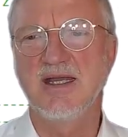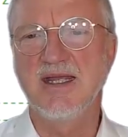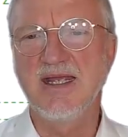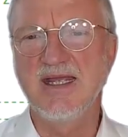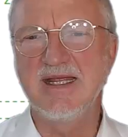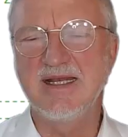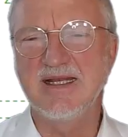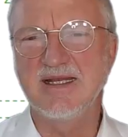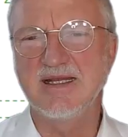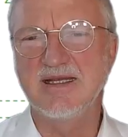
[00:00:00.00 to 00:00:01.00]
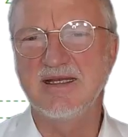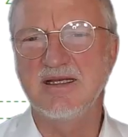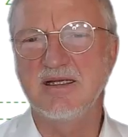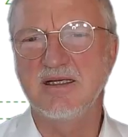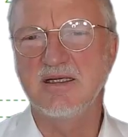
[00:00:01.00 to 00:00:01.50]
In
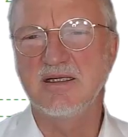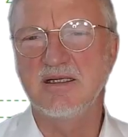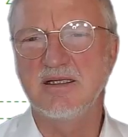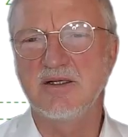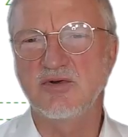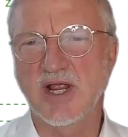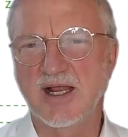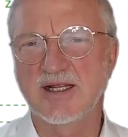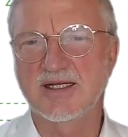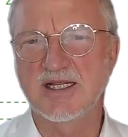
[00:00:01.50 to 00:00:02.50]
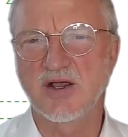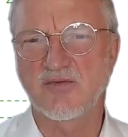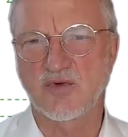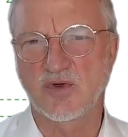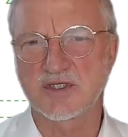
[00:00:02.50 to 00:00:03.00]
reality,
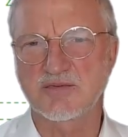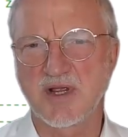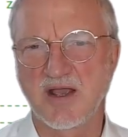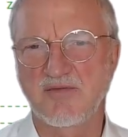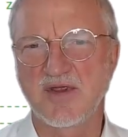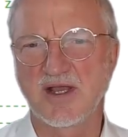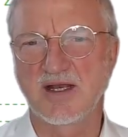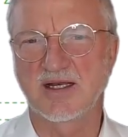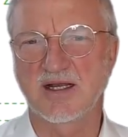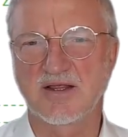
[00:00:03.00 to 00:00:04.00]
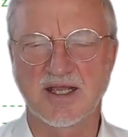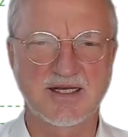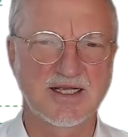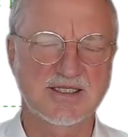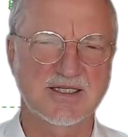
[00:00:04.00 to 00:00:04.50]
of course, we have here a little
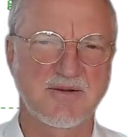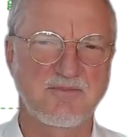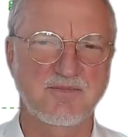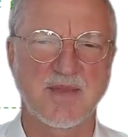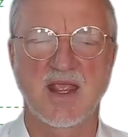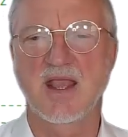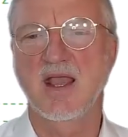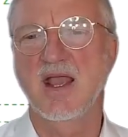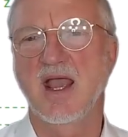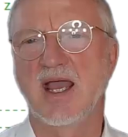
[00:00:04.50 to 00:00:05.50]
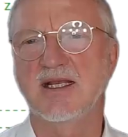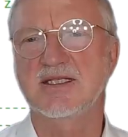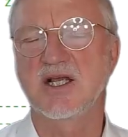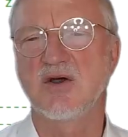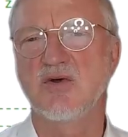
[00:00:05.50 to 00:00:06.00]
thickness. And
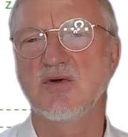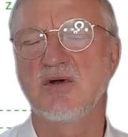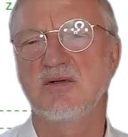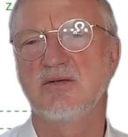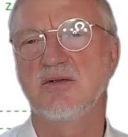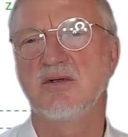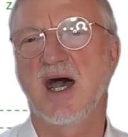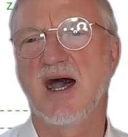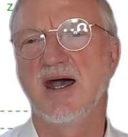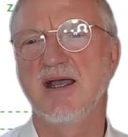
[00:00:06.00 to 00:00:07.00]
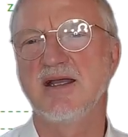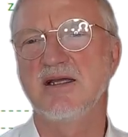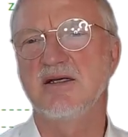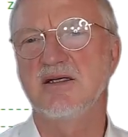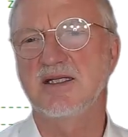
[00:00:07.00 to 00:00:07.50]
so
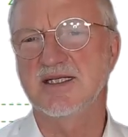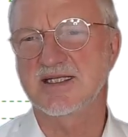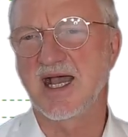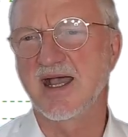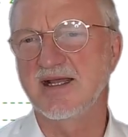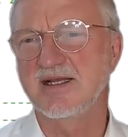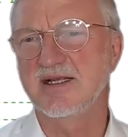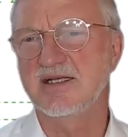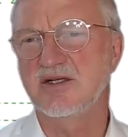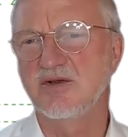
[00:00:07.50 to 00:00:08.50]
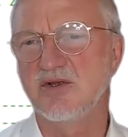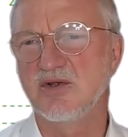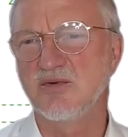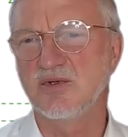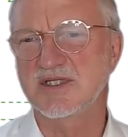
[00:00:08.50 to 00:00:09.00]
I decided to
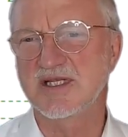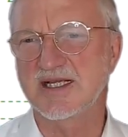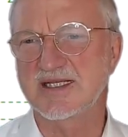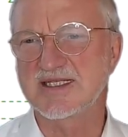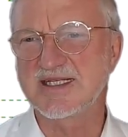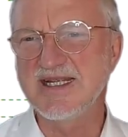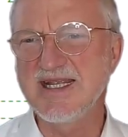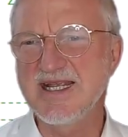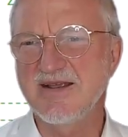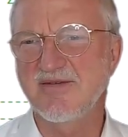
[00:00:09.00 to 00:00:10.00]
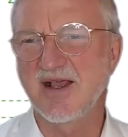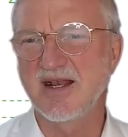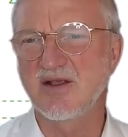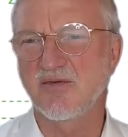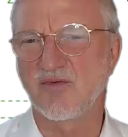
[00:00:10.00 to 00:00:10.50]
use the xi
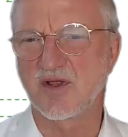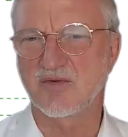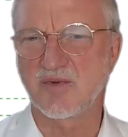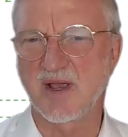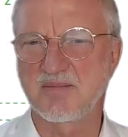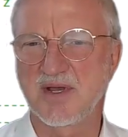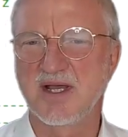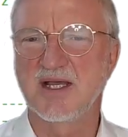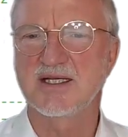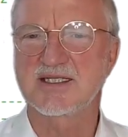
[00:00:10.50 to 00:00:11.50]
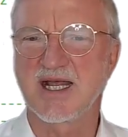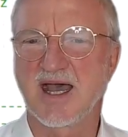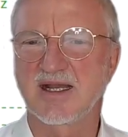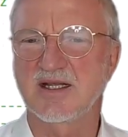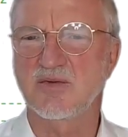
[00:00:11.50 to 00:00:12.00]
value for the web,
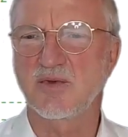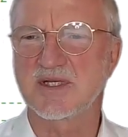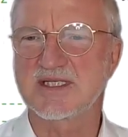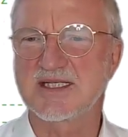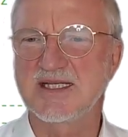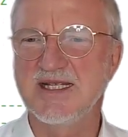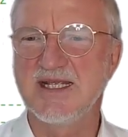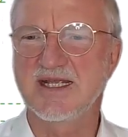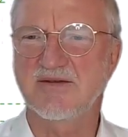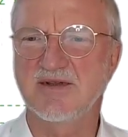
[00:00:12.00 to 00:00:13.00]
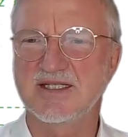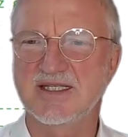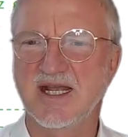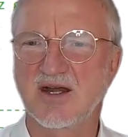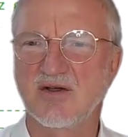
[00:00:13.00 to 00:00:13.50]
starting with xi equals
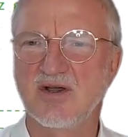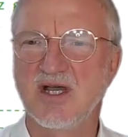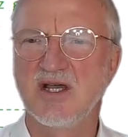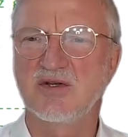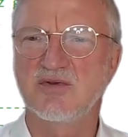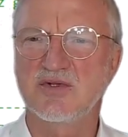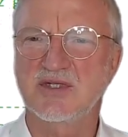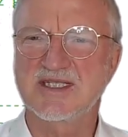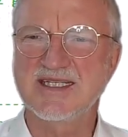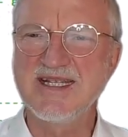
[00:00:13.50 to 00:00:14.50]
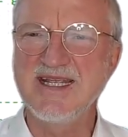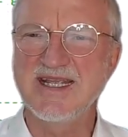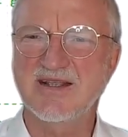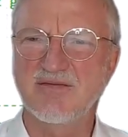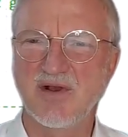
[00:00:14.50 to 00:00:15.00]
0 to xi
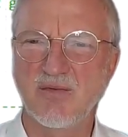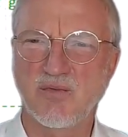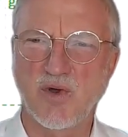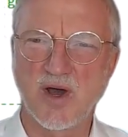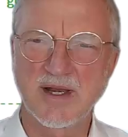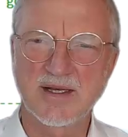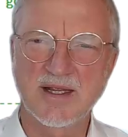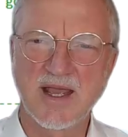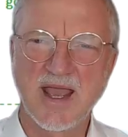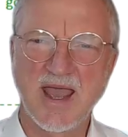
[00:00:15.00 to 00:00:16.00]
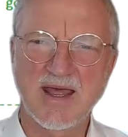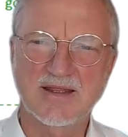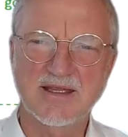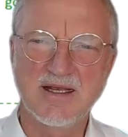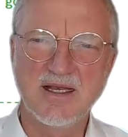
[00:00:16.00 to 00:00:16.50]
equal 1
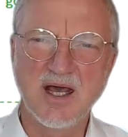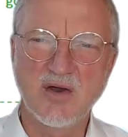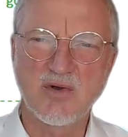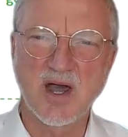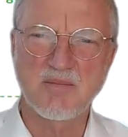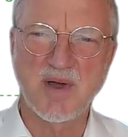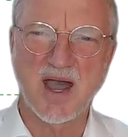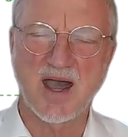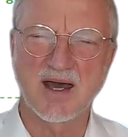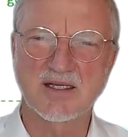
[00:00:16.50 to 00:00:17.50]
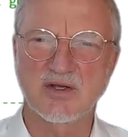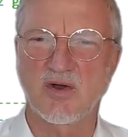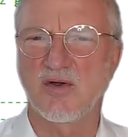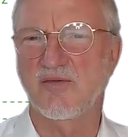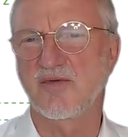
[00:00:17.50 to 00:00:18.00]
at the lower part
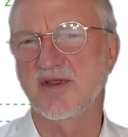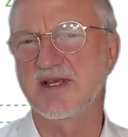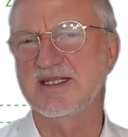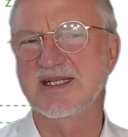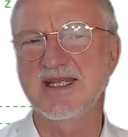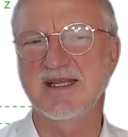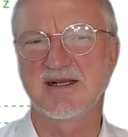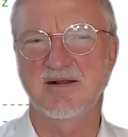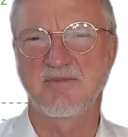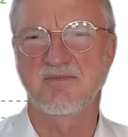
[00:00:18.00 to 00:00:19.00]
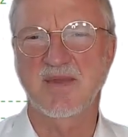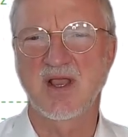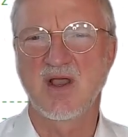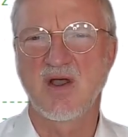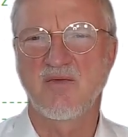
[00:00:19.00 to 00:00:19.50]
of the steel.
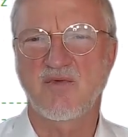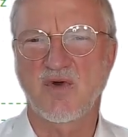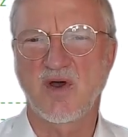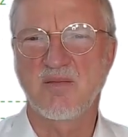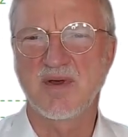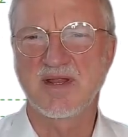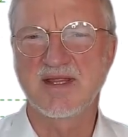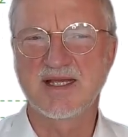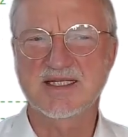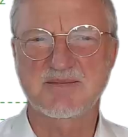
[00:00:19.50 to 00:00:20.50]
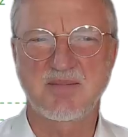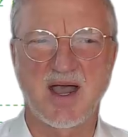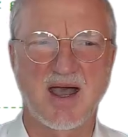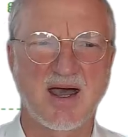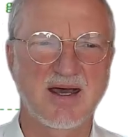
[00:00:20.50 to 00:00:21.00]
From this
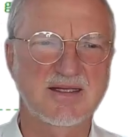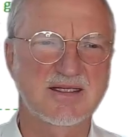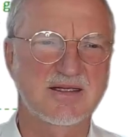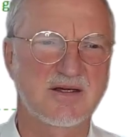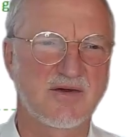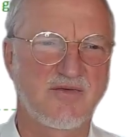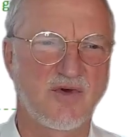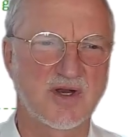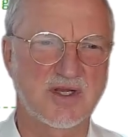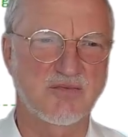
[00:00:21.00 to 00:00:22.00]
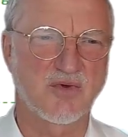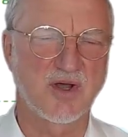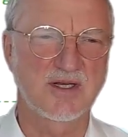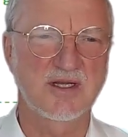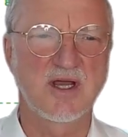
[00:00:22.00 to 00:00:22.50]
part,
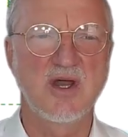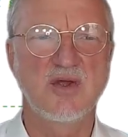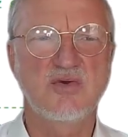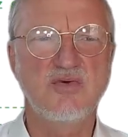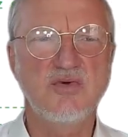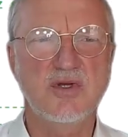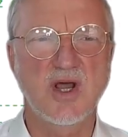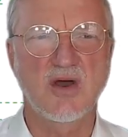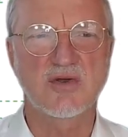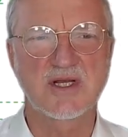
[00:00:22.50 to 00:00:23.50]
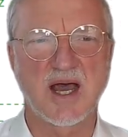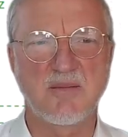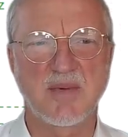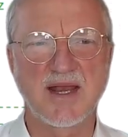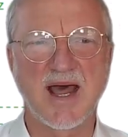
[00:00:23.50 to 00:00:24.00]
41, to node
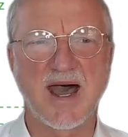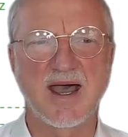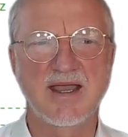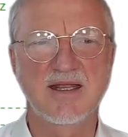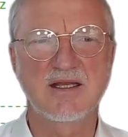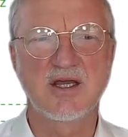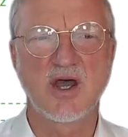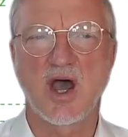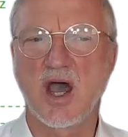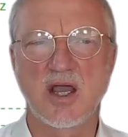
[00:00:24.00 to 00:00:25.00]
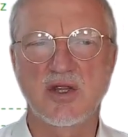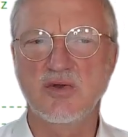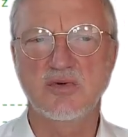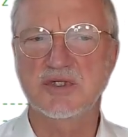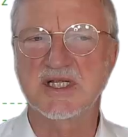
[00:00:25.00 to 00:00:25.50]
number 9, I
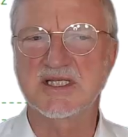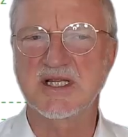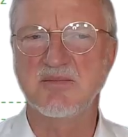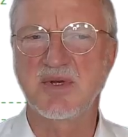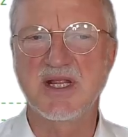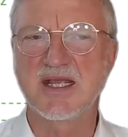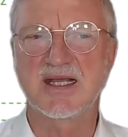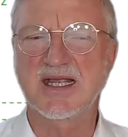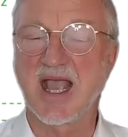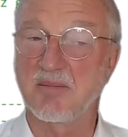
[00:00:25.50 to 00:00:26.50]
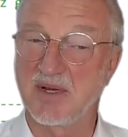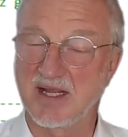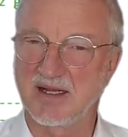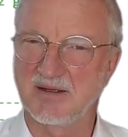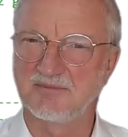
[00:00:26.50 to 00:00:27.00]
use a simply coupling.